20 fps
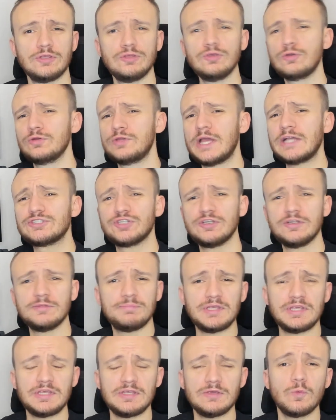You could actually
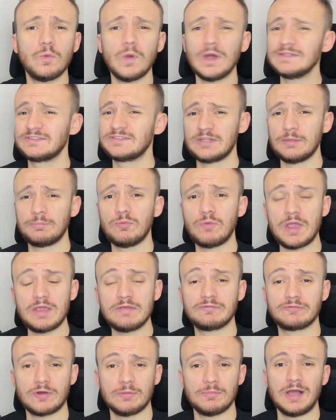be one step
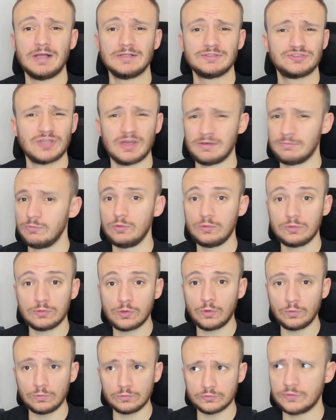away from a terrible
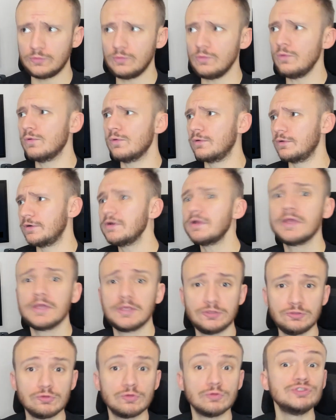cold or
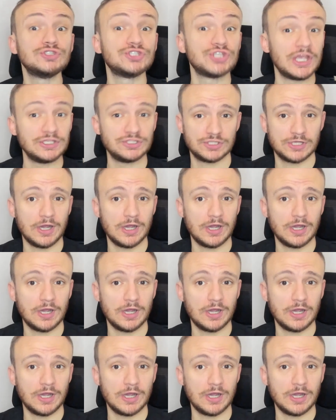you could change